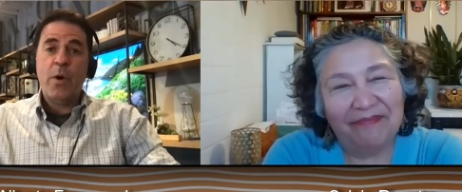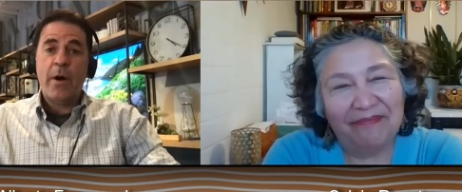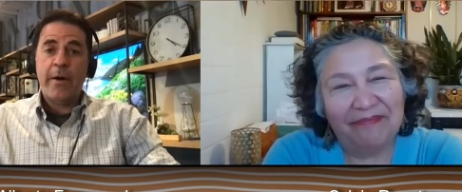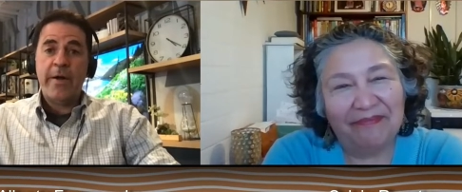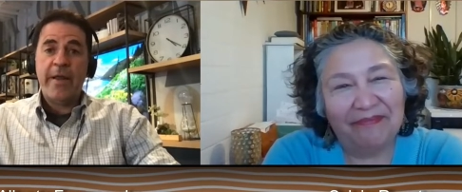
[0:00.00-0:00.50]

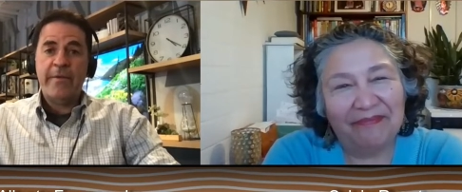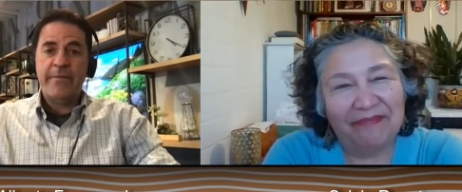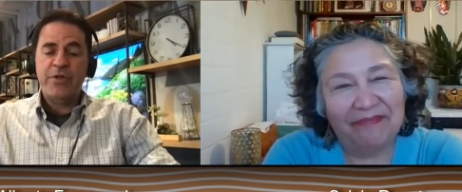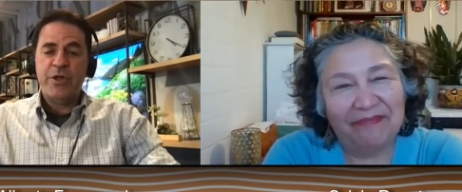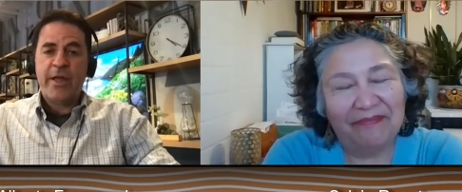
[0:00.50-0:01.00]
Speaker 1: are a
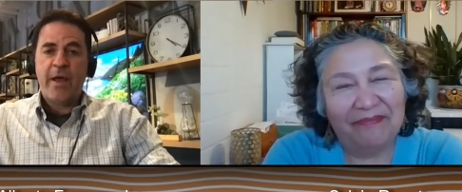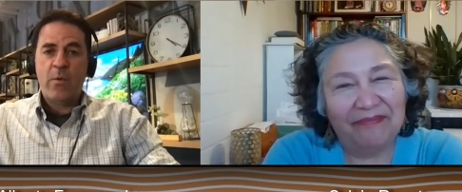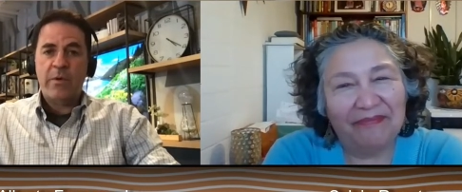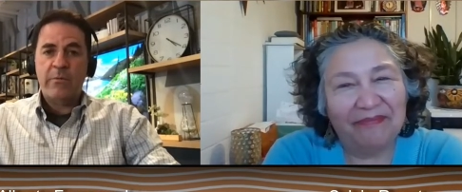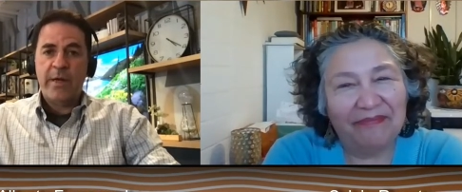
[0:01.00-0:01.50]
native
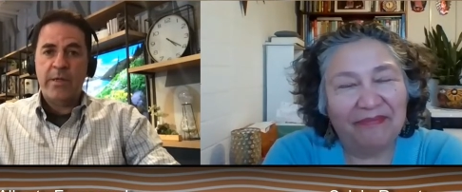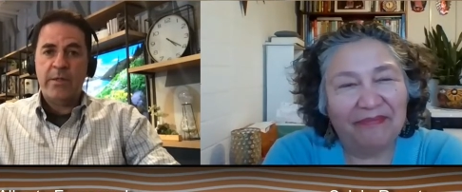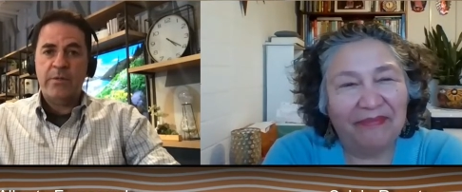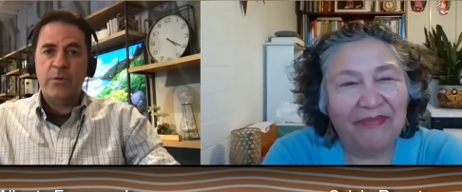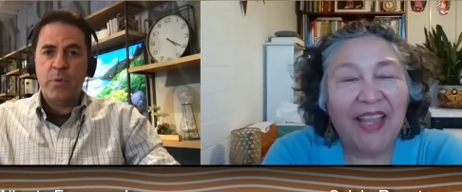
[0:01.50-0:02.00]
Chicagoan, right?
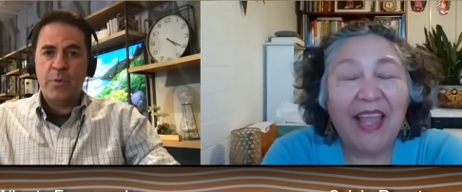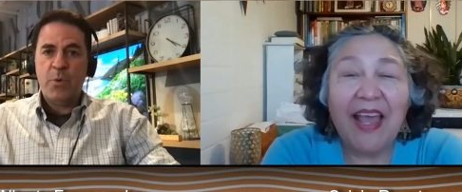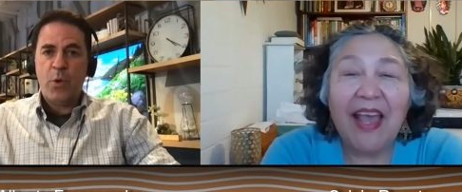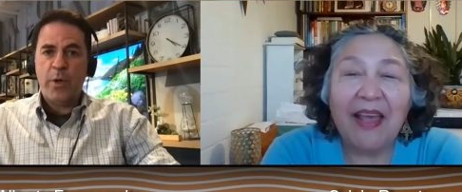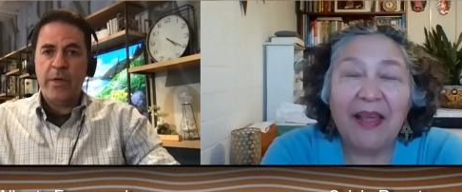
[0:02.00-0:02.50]
You were
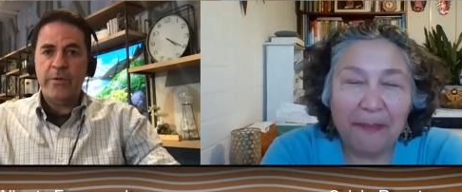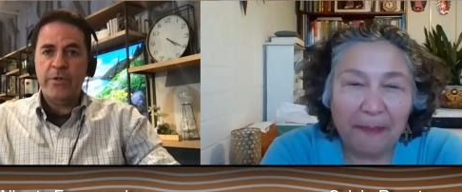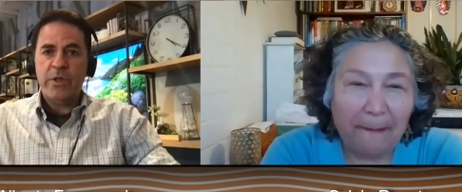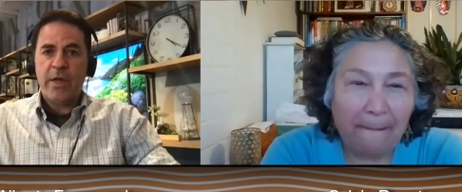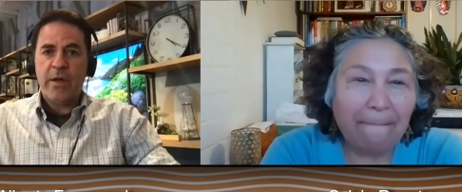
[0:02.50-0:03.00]
born here in
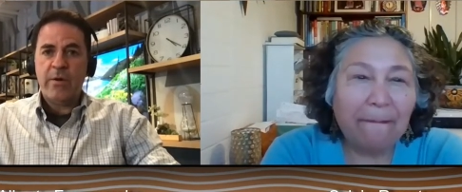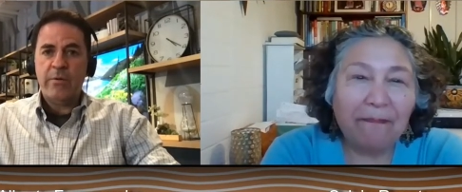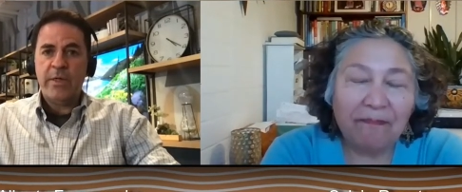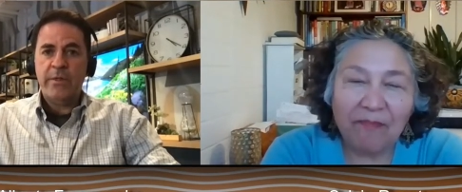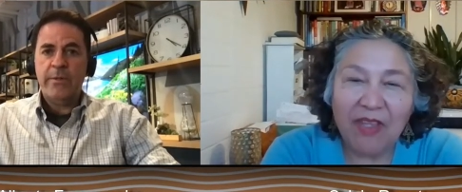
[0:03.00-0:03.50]
Chicago,
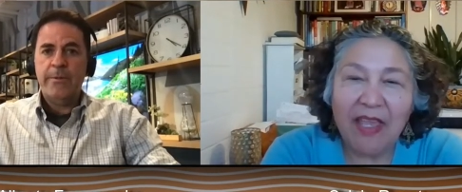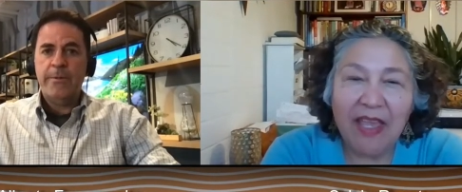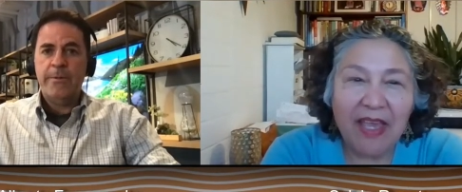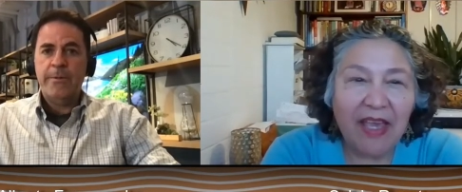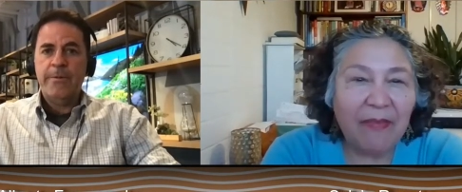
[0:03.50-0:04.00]
right?
Speaker 2: I
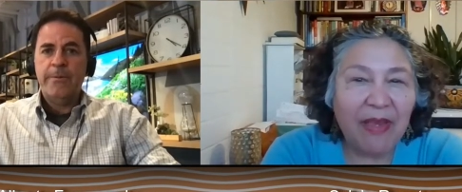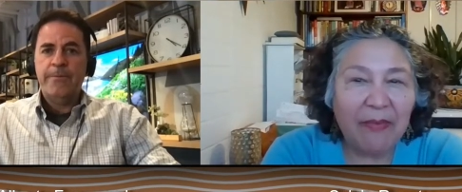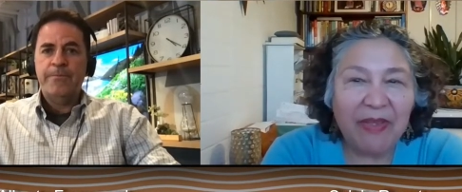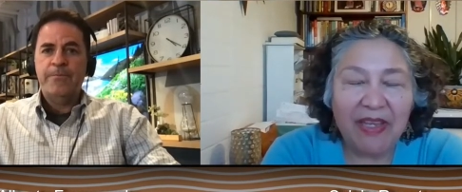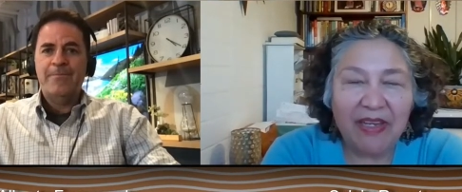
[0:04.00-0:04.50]
am.
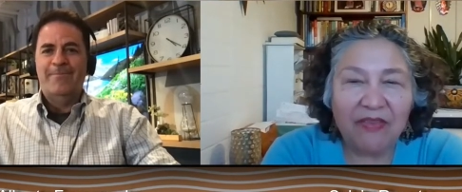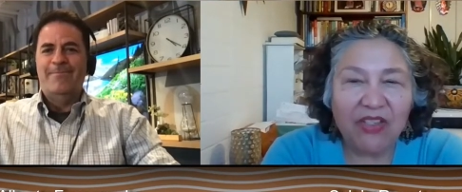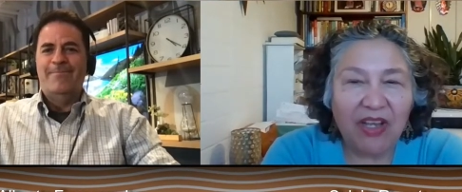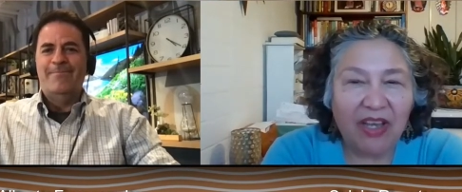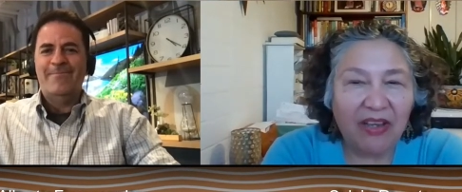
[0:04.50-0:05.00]
I'm a native
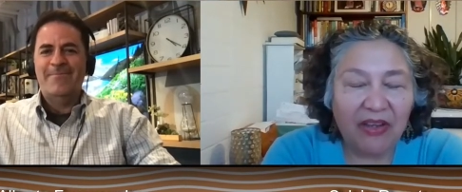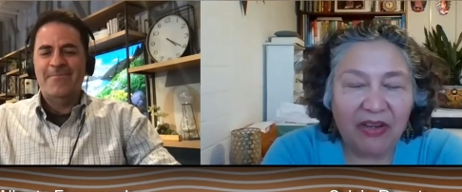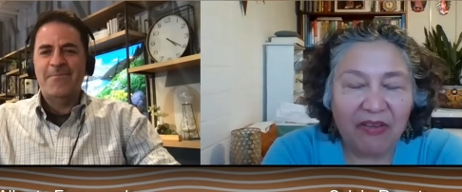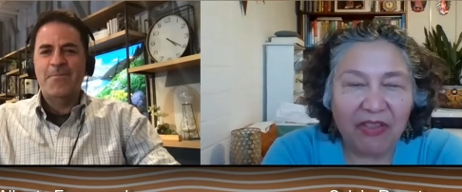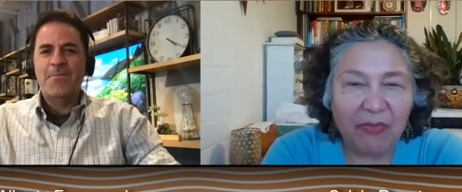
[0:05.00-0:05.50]

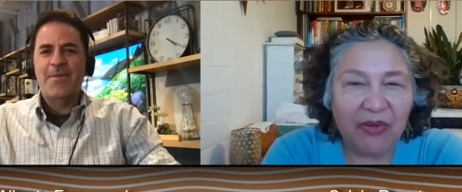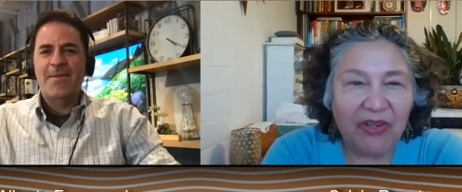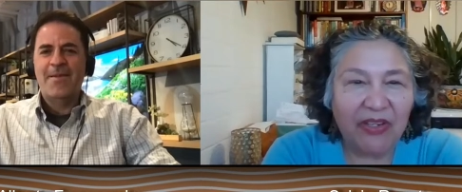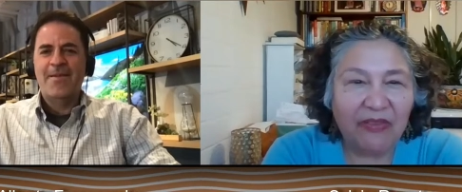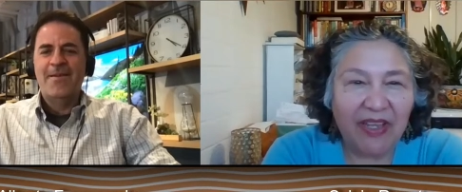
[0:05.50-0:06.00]
Chicagoan. I was
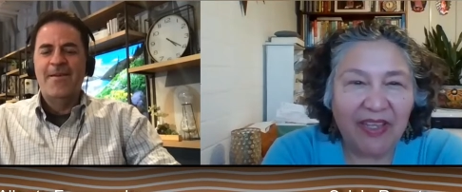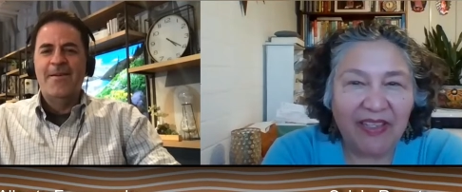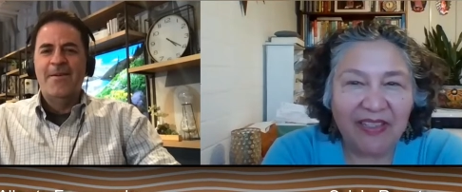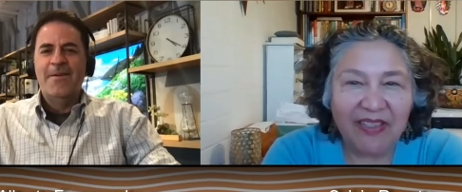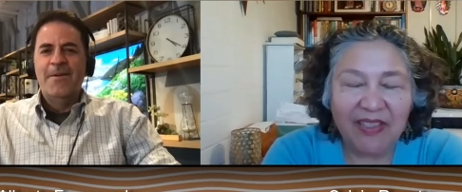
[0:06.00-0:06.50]
born and
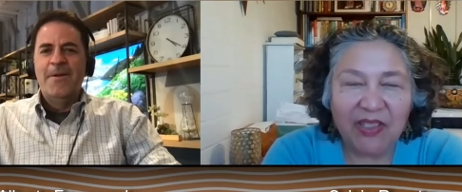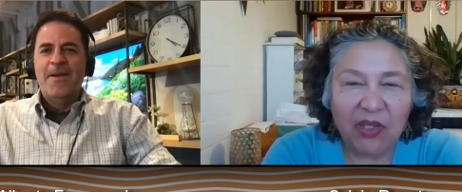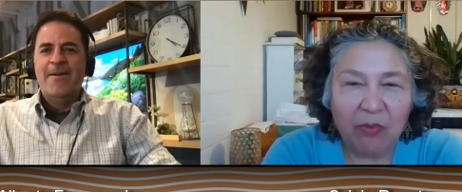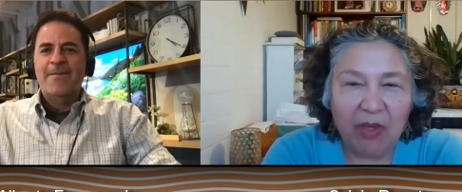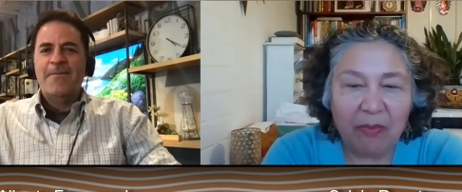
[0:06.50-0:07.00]
raised.
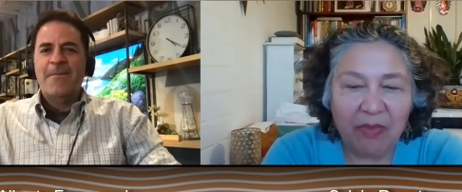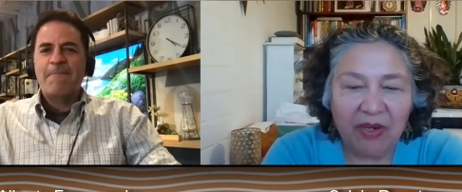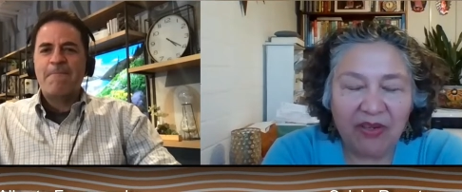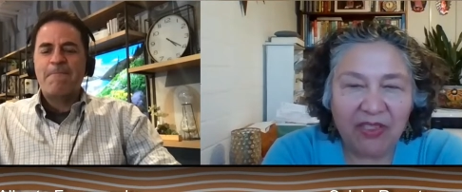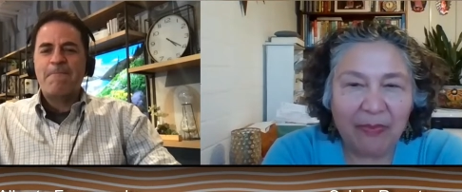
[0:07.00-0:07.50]
So my
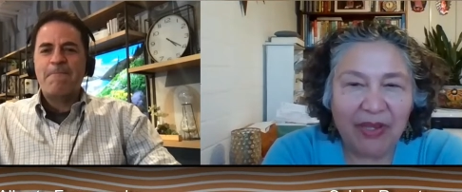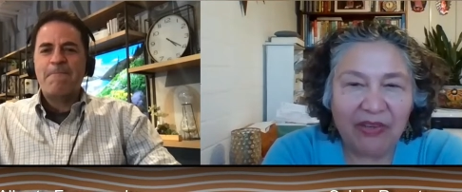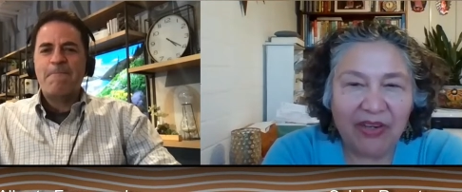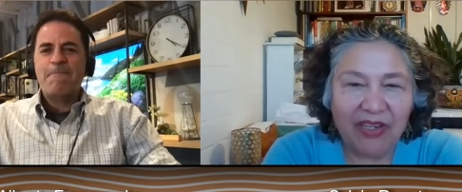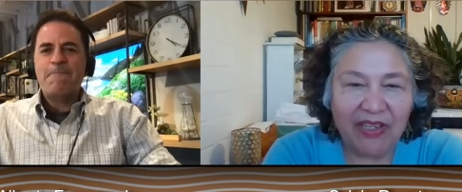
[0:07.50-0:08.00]
parents
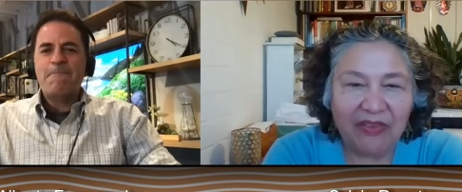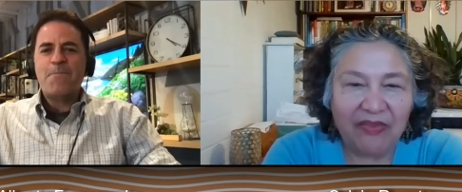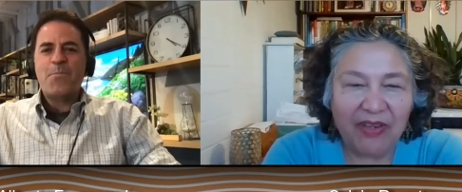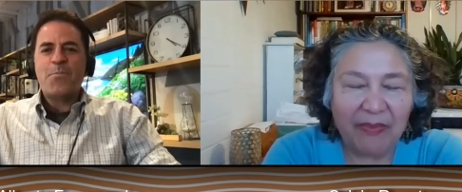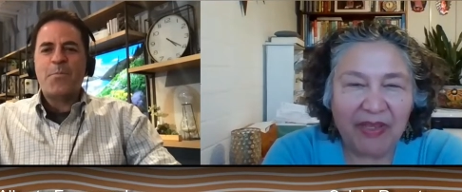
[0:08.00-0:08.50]
migrated
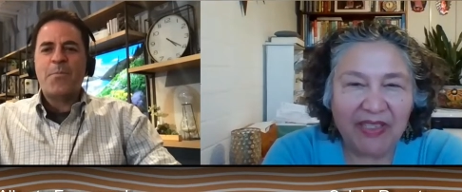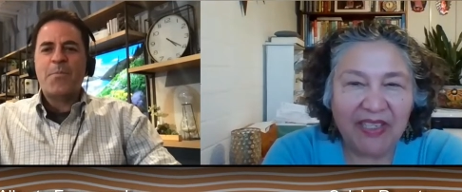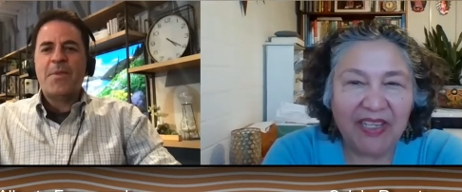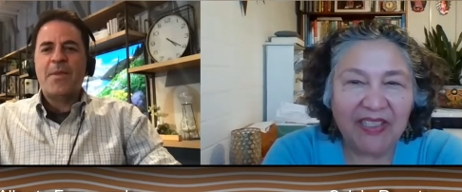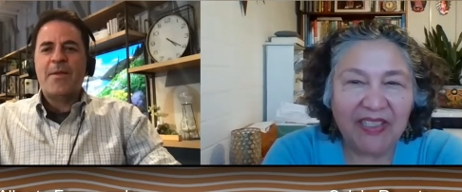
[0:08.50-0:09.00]
from uh,
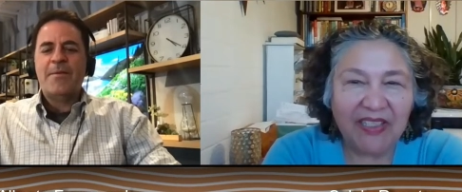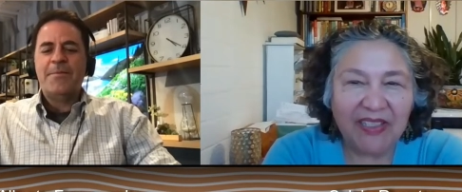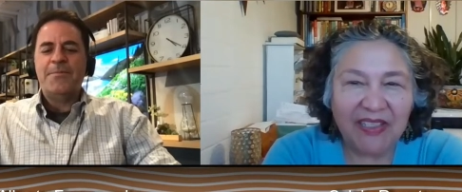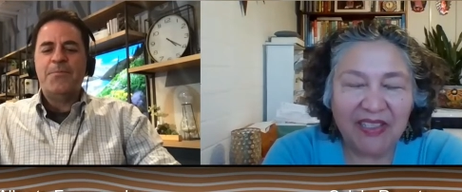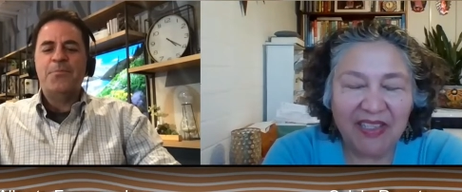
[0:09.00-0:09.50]
Texas